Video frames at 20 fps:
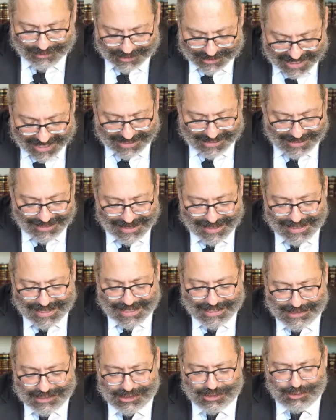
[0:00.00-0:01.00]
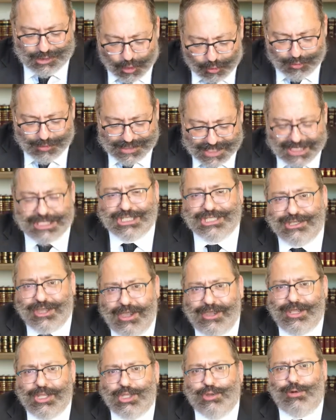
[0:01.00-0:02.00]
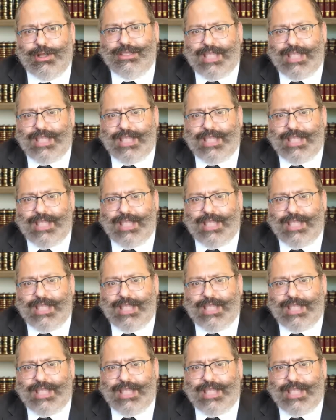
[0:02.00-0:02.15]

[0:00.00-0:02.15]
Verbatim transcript: Yizayin. He says, don't teach Torah to